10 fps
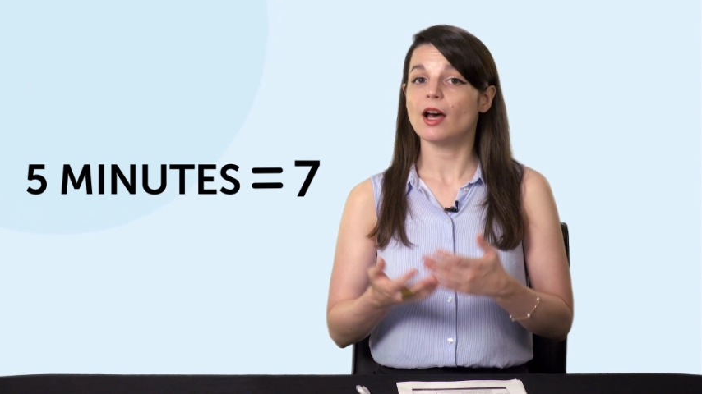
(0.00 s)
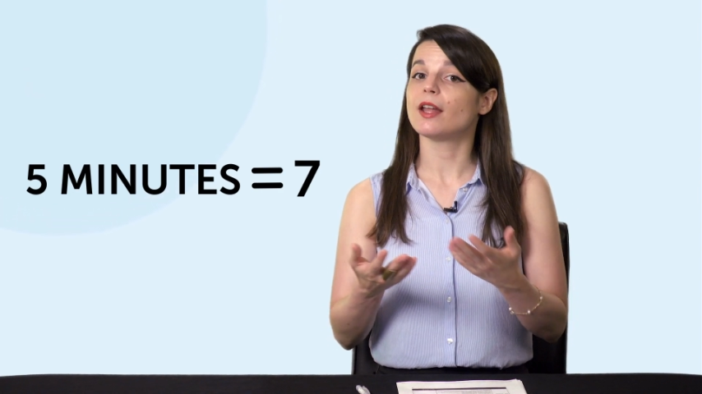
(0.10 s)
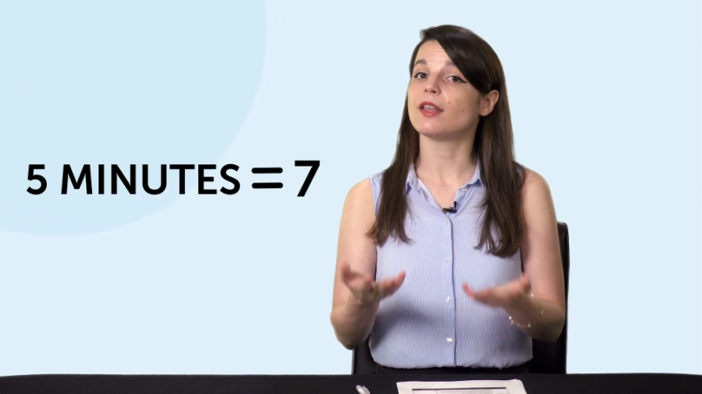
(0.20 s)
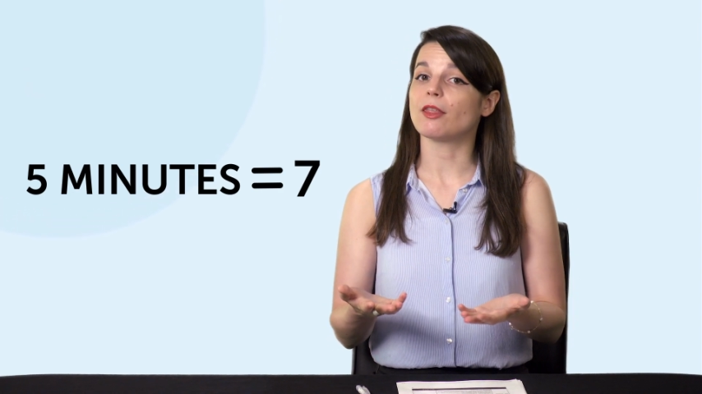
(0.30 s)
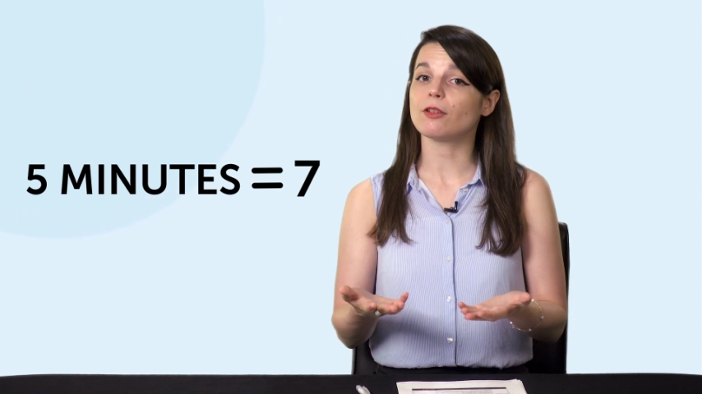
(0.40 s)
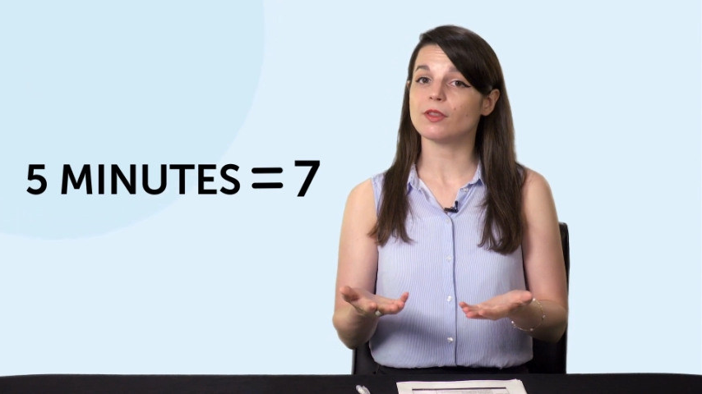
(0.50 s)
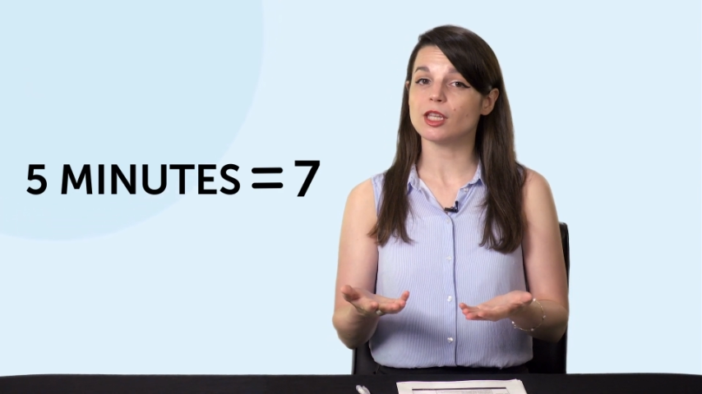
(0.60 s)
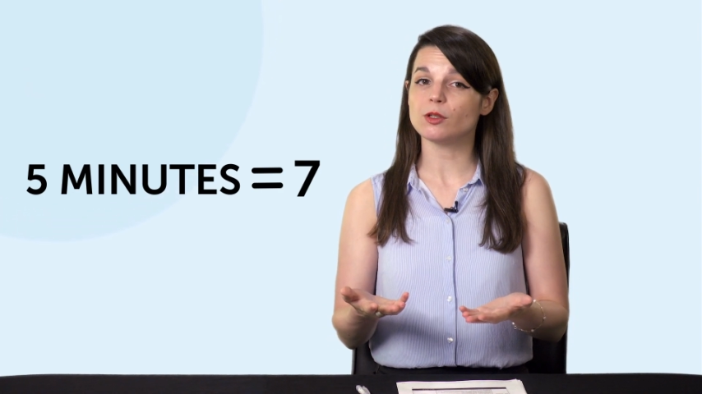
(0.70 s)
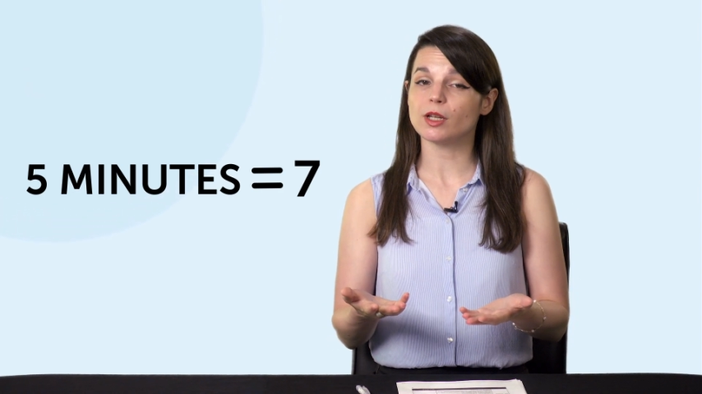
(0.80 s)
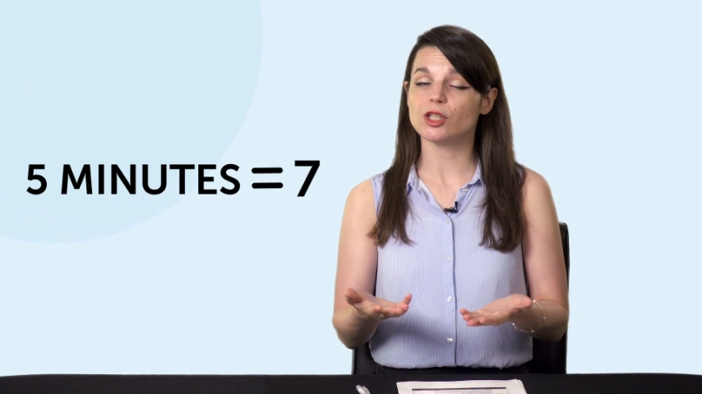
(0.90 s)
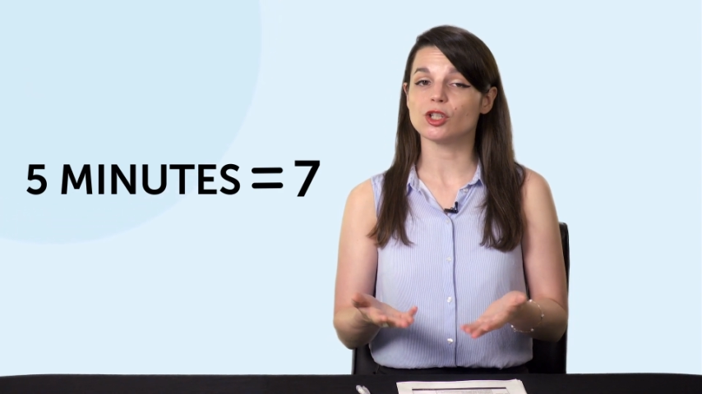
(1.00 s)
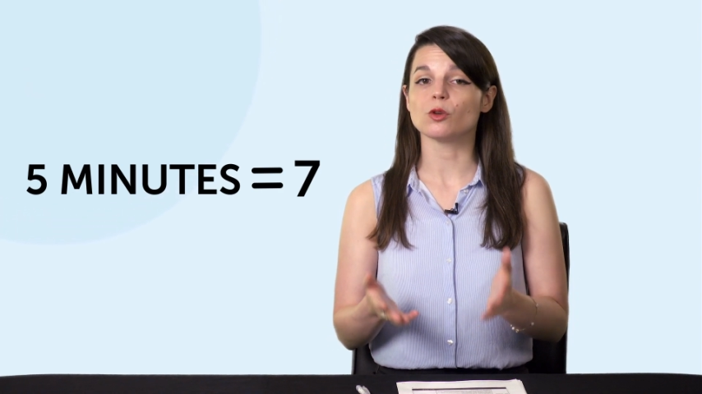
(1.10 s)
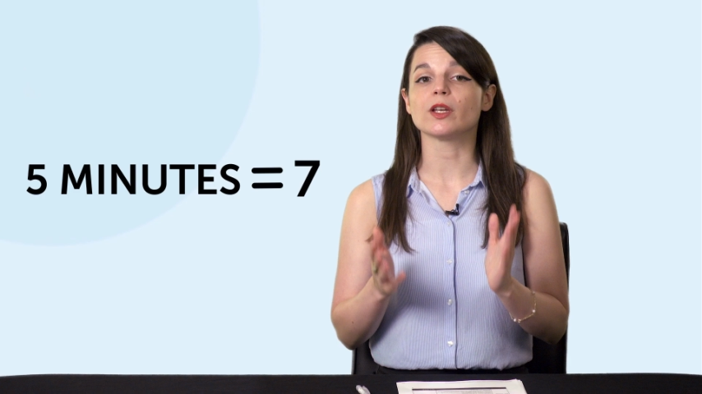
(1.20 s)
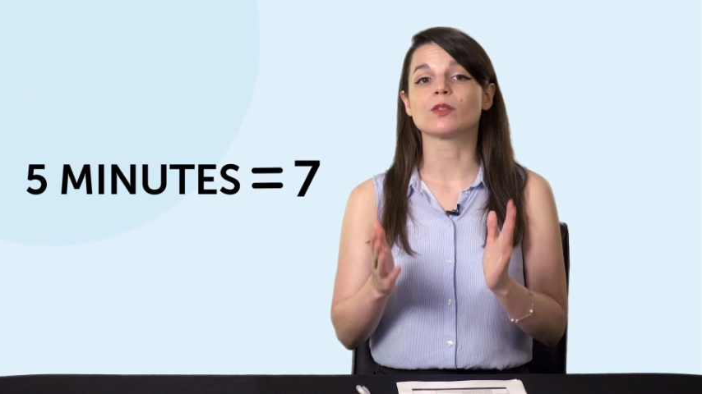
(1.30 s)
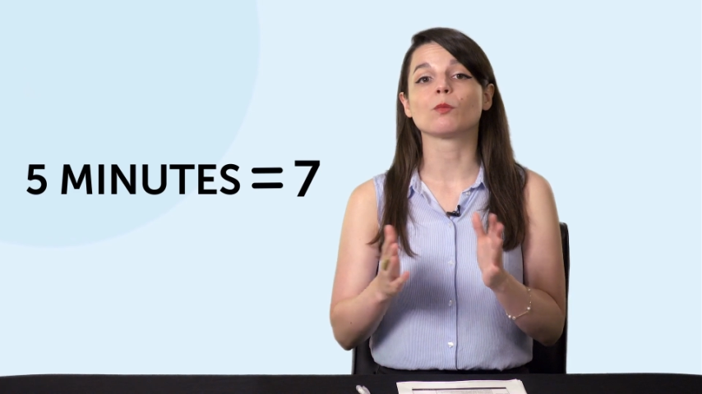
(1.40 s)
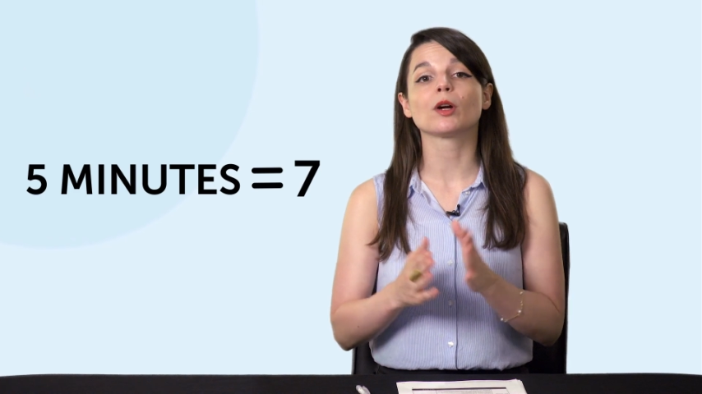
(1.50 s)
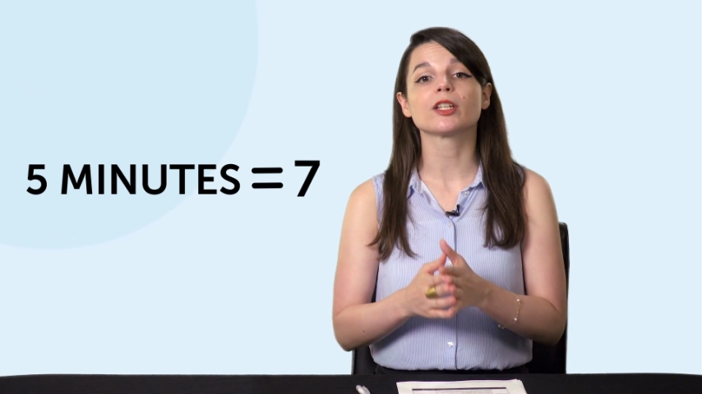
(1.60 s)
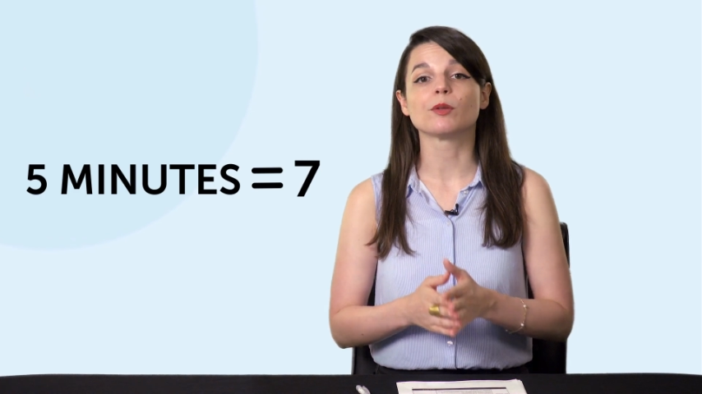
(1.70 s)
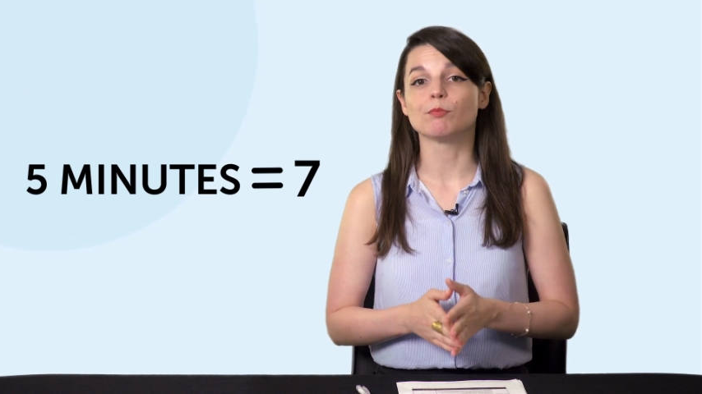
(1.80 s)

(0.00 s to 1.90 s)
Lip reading: Another thing you can do is work to